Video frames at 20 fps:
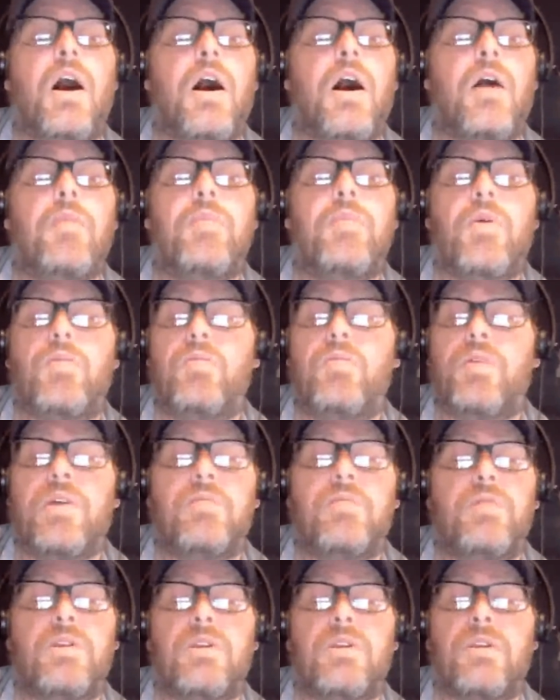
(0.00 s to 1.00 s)
But
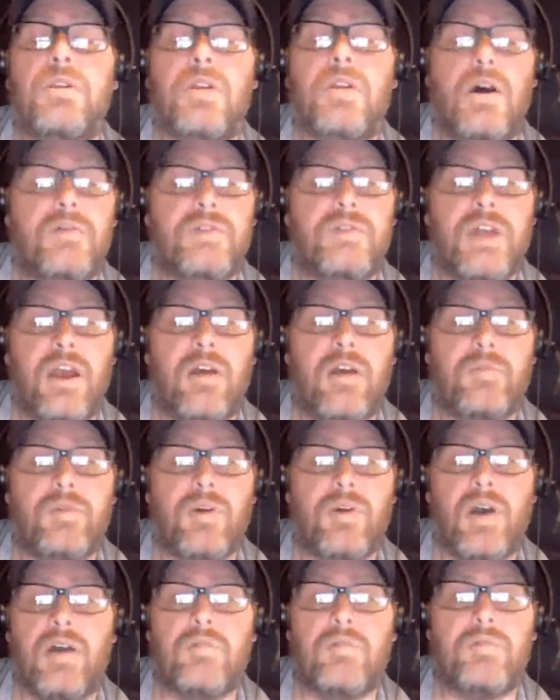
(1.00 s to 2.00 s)
we would love to help
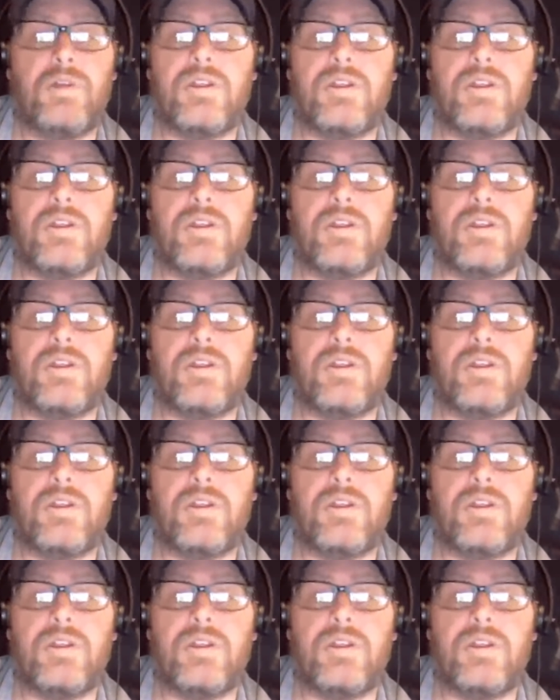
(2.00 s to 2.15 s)
you out.